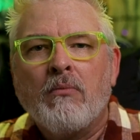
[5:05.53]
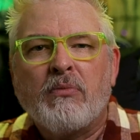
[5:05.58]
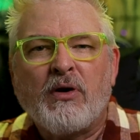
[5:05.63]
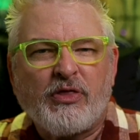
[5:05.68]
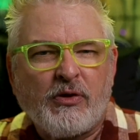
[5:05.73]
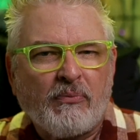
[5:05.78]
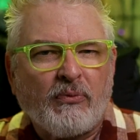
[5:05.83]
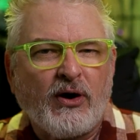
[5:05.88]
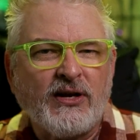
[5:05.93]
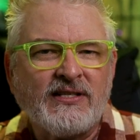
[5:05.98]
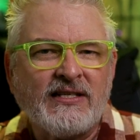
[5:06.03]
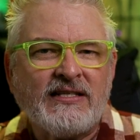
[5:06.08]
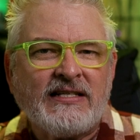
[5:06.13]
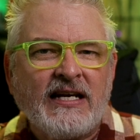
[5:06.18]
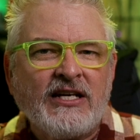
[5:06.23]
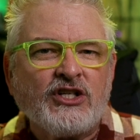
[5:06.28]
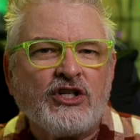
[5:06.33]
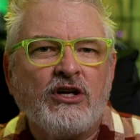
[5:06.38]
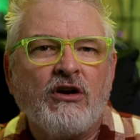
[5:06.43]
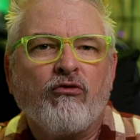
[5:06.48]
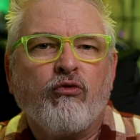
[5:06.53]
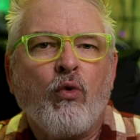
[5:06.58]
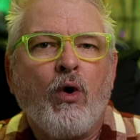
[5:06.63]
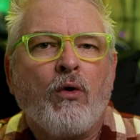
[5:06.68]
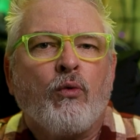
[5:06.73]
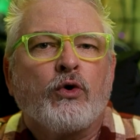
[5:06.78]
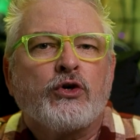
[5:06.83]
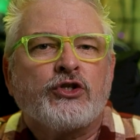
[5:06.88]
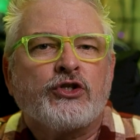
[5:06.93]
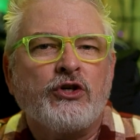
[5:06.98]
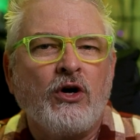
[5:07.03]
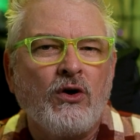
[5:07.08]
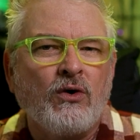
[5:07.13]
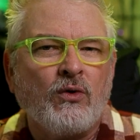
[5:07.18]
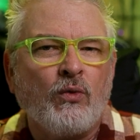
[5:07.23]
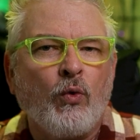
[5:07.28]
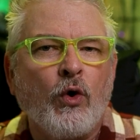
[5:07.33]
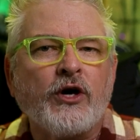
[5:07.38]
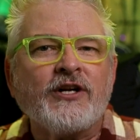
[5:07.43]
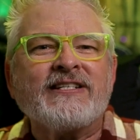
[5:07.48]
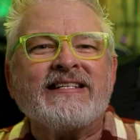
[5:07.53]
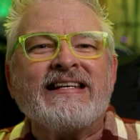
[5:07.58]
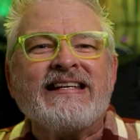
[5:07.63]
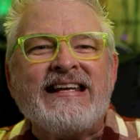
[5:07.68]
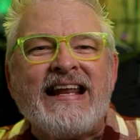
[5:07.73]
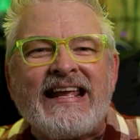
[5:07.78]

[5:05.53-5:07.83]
but the presentation of what we're shown worked to